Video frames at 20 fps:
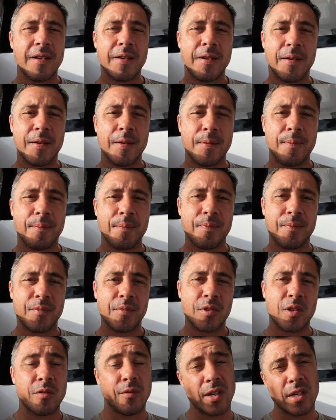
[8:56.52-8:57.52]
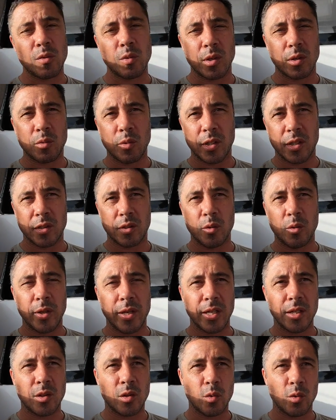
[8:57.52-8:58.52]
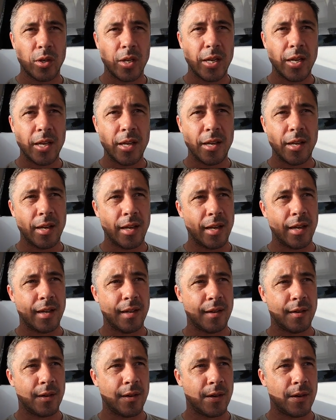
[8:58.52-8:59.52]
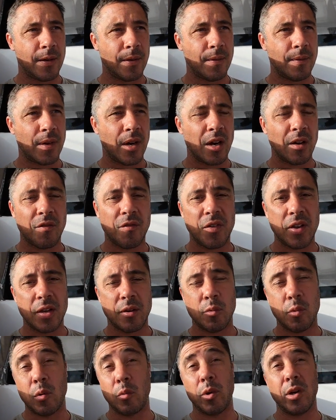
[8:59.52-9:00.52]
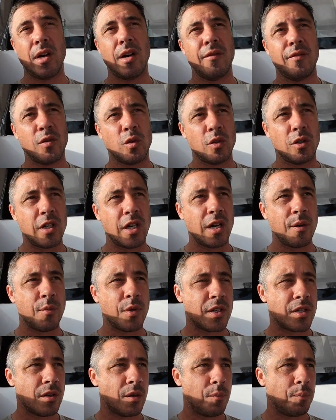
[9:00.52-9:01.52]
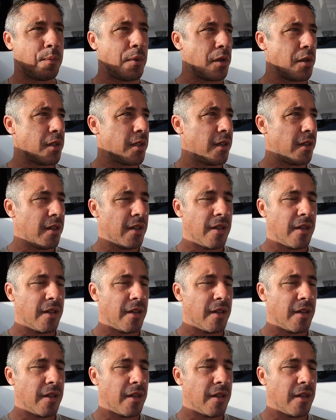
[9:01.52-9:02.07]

um, so that's what we are doing today and uh, I think we will have to jibe at some point